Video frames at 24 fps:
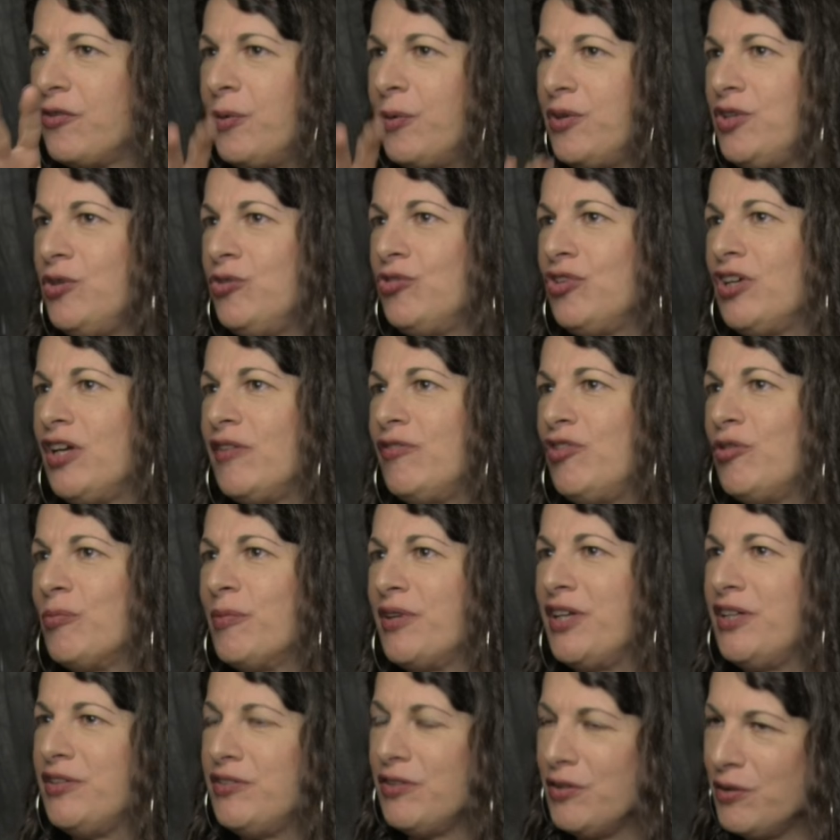is what you should give your
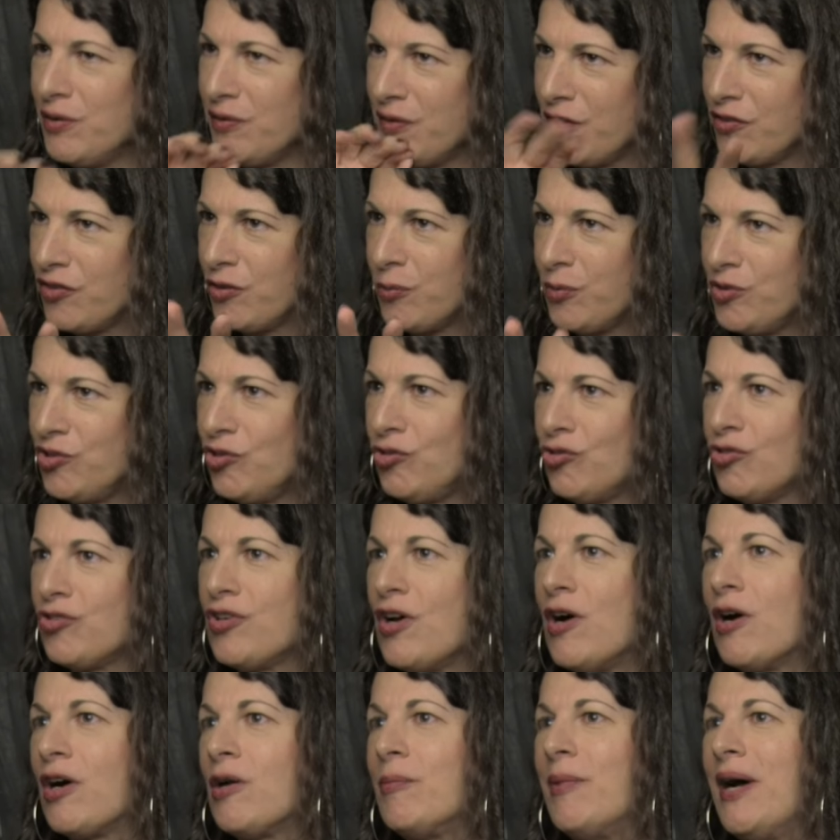money to, this is what you should
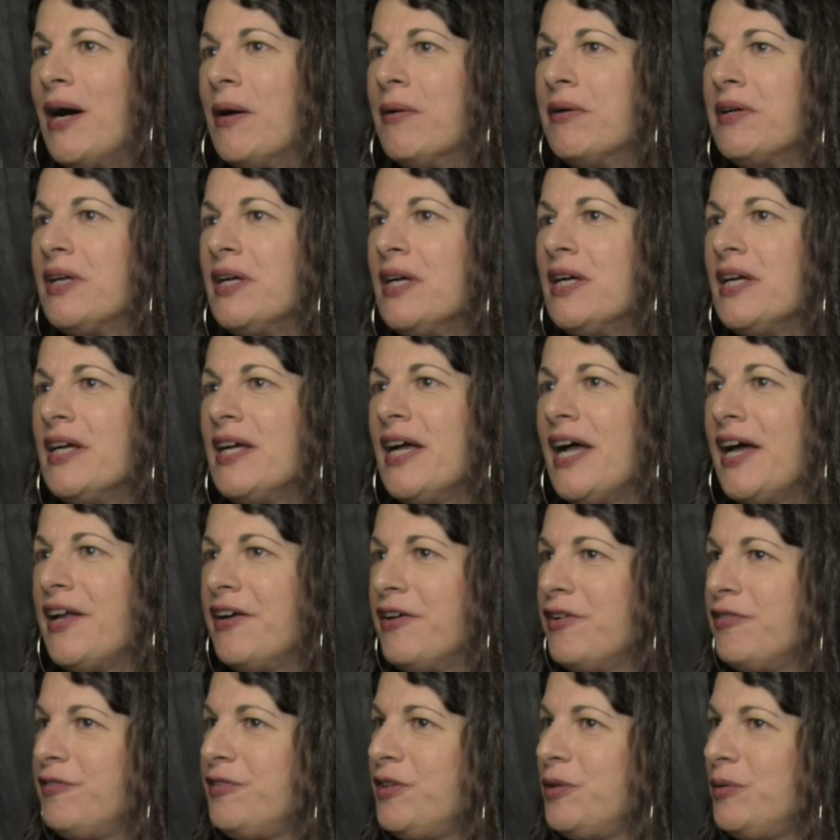talk about. And
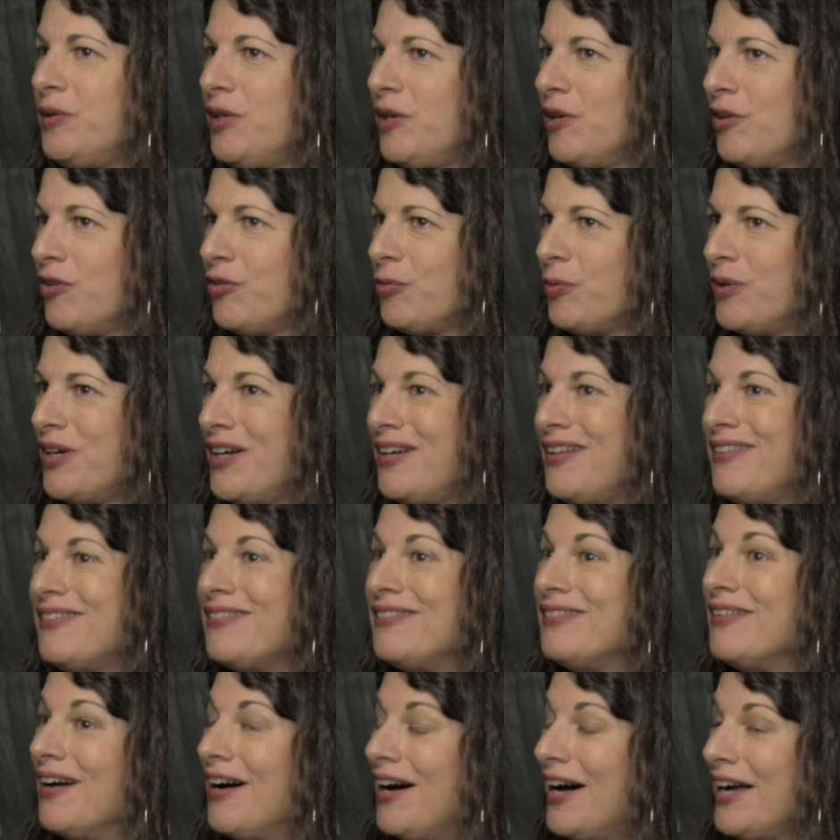in a few years when it is
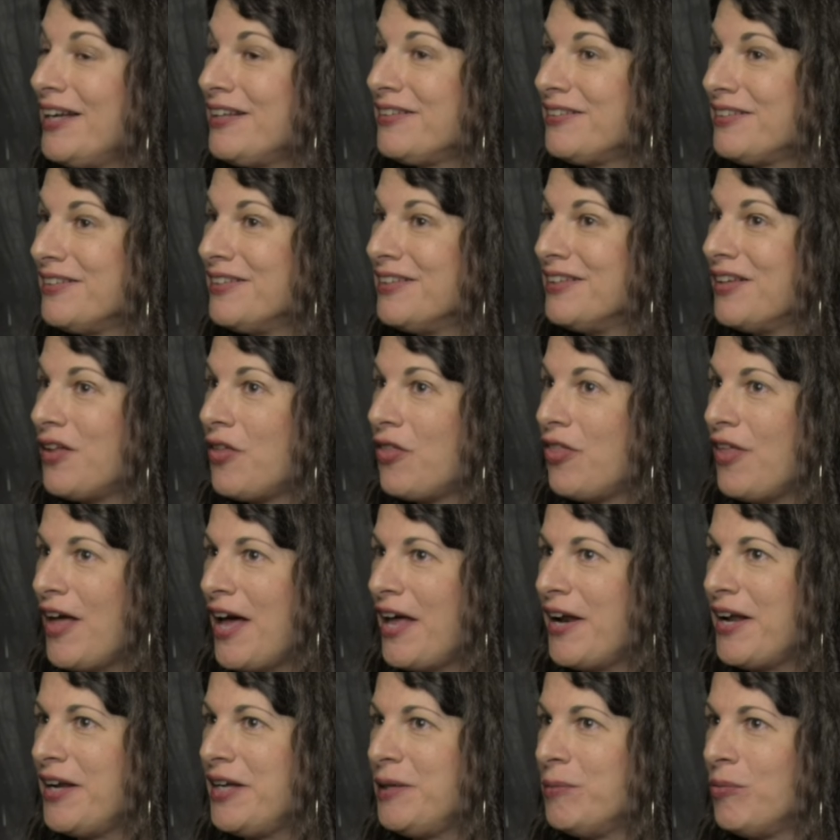not
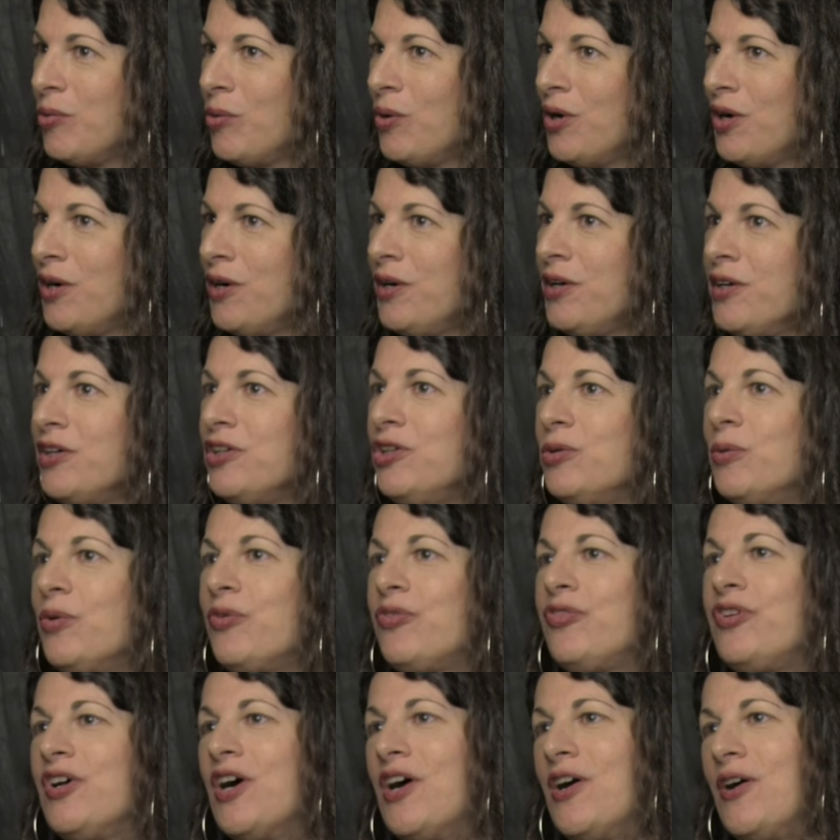that anymore, you will
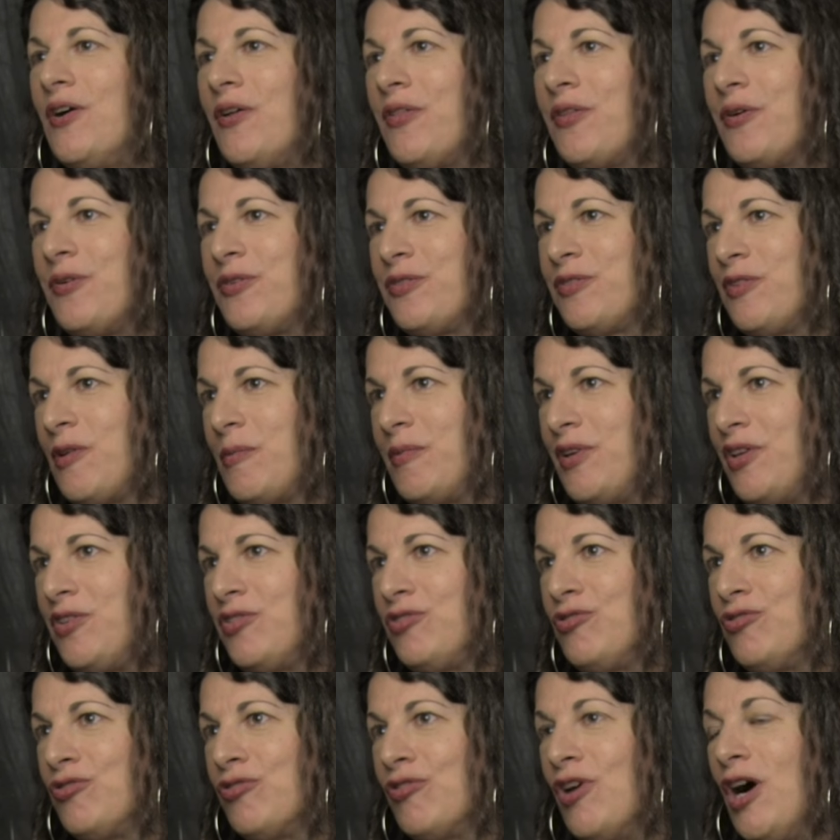see all those
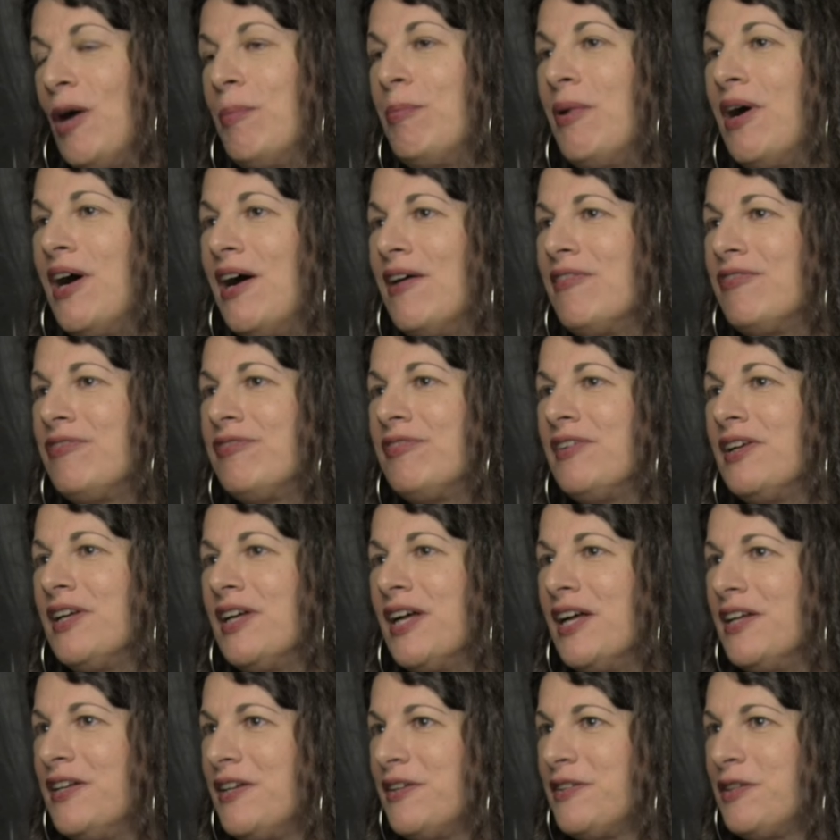feminists drop off
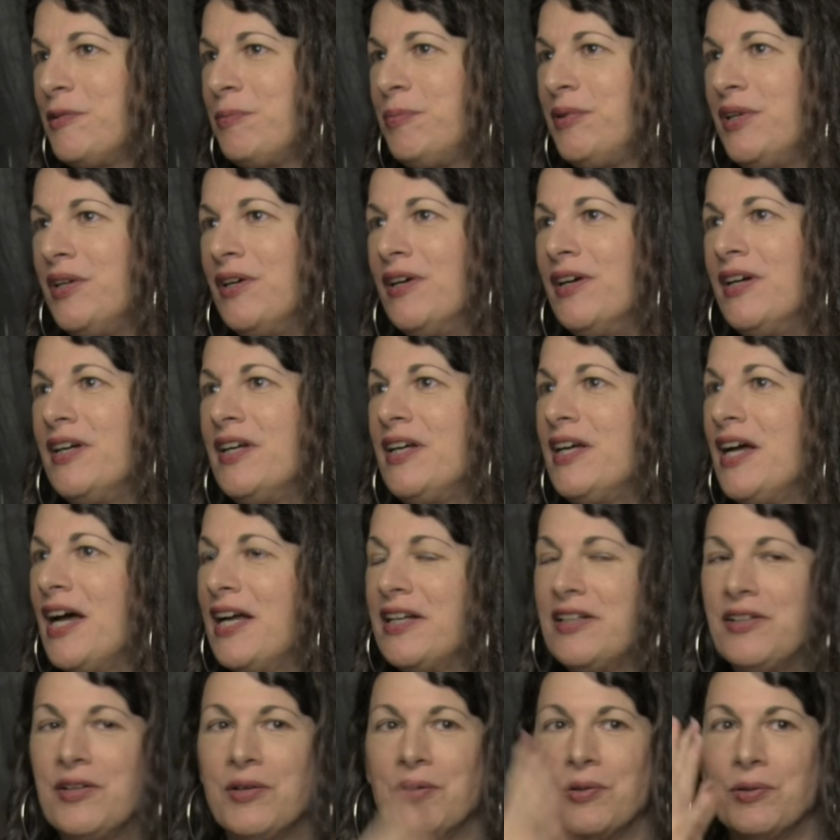and disappear
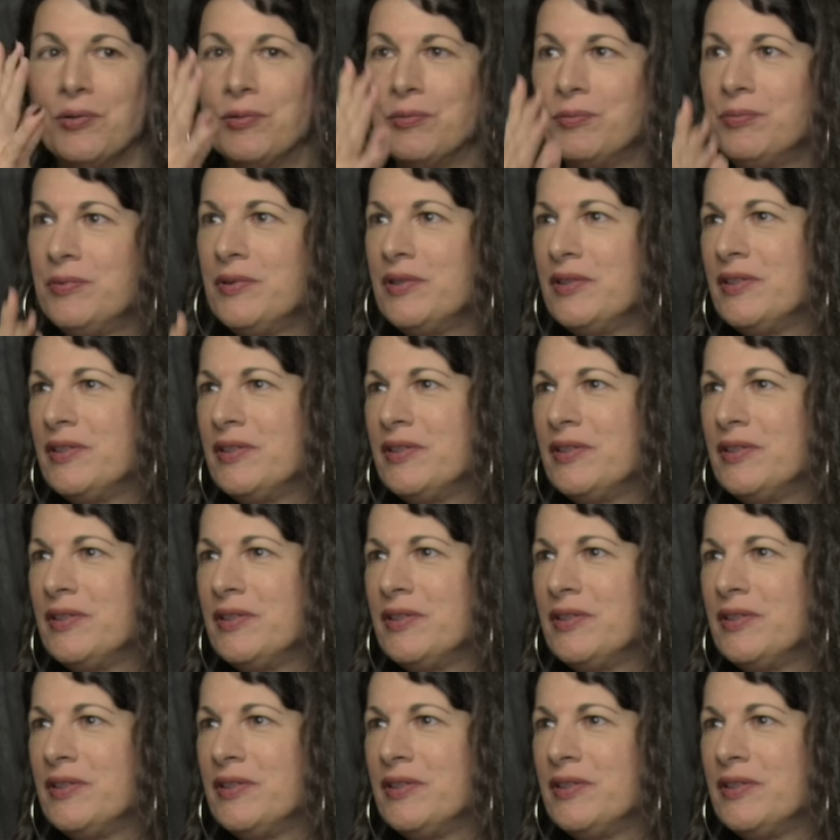and go